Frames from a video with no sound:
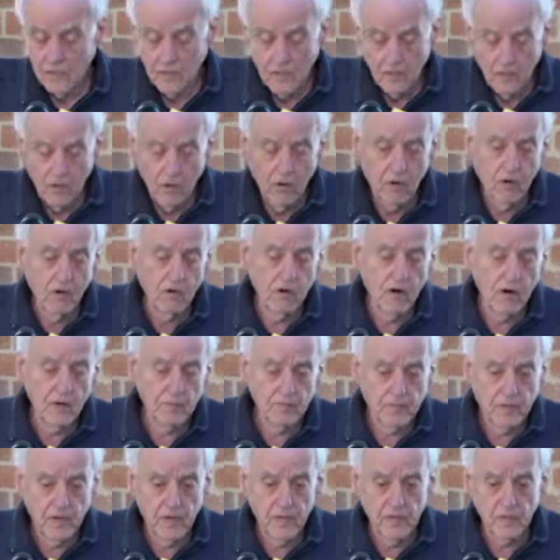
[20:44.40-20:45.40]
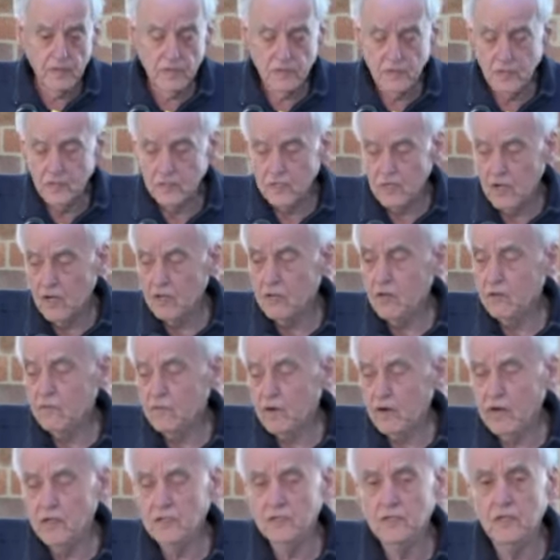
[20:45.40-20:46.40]
All right, Peter says, I'll
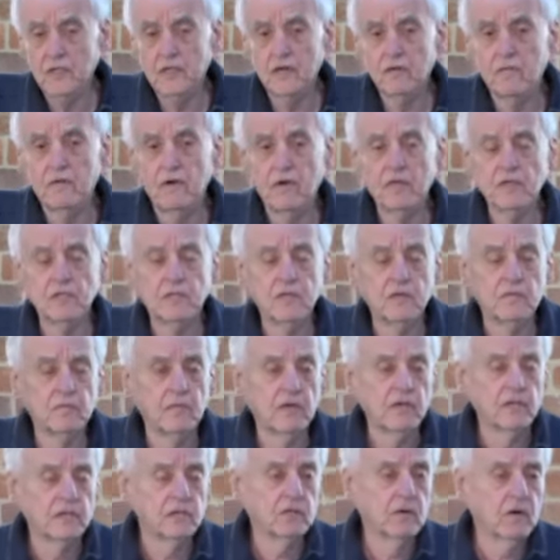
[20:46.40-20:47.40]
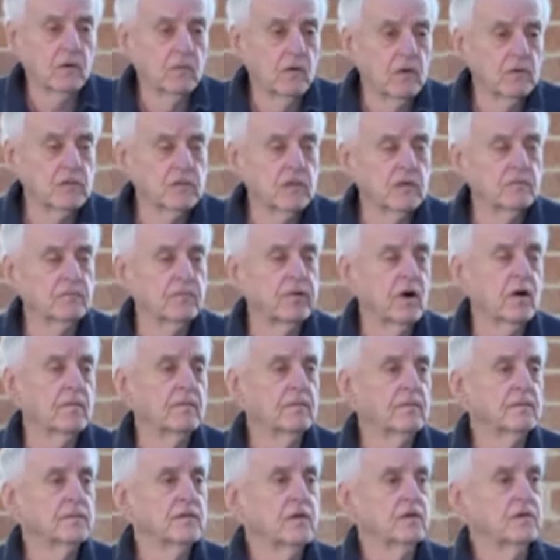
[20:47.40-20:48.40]
arrange that. He arranges, he meets God. What's the
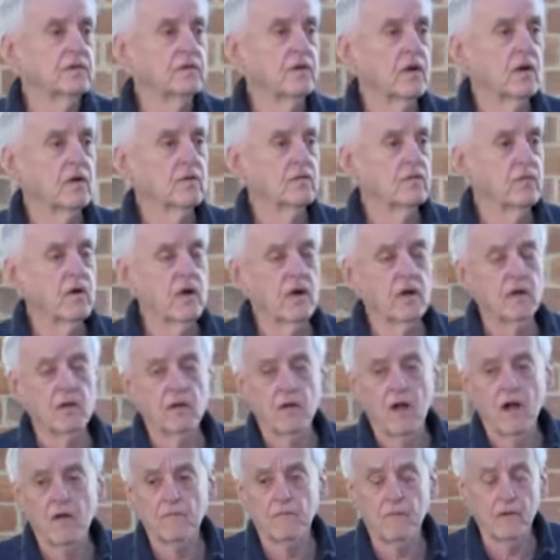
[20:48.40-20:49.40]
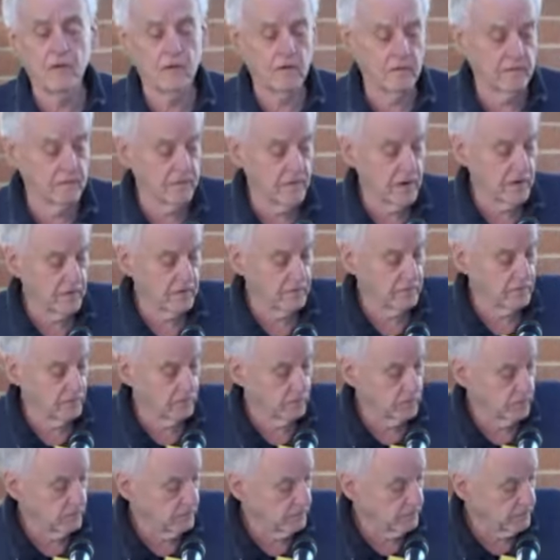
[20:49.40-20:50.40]
problem, says God? Well, I've been a faithful,
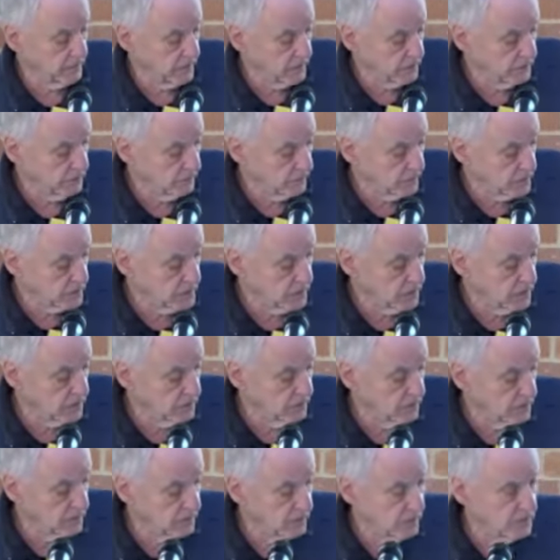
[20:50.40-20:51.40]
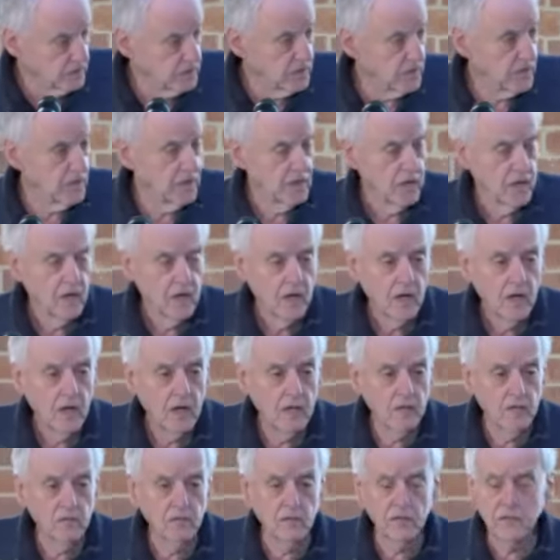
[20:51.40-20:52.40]
good and faithful servant all these years.
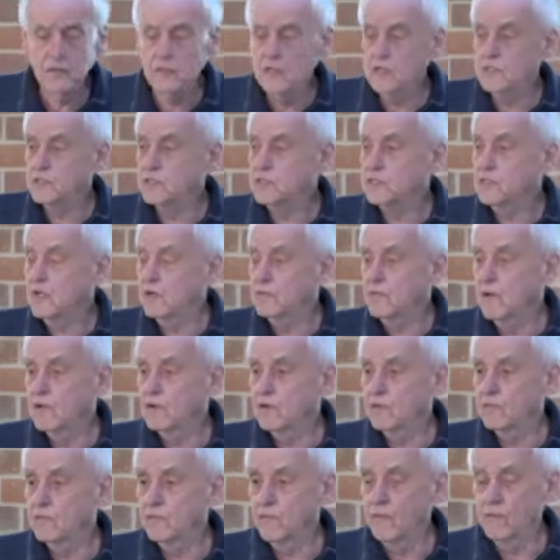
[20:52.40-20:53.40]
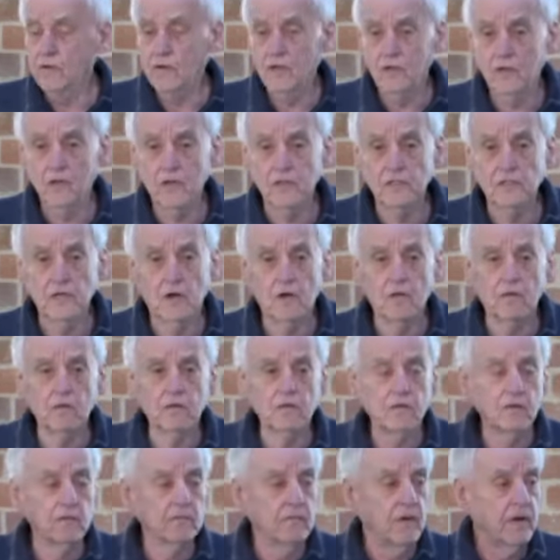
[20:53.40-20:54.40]
And look at this, I'm only 40 years old
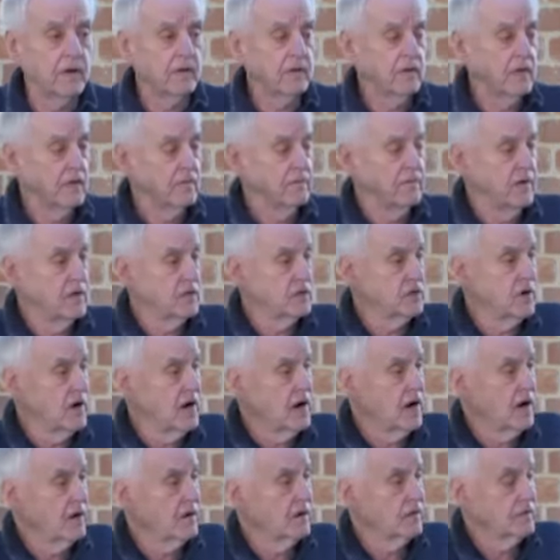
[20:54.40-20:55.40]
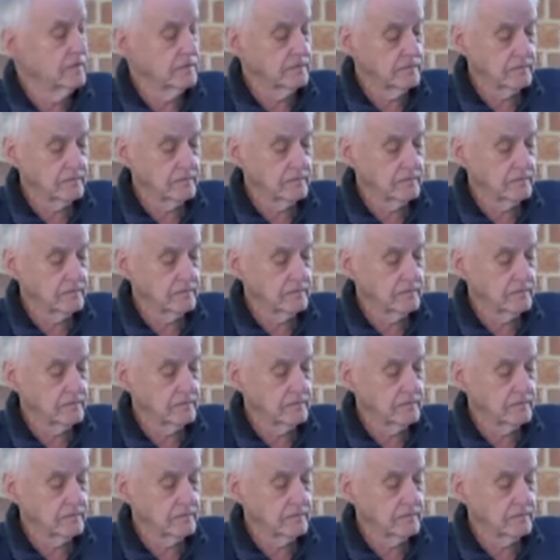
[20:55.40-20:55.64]
and you mate let me drown.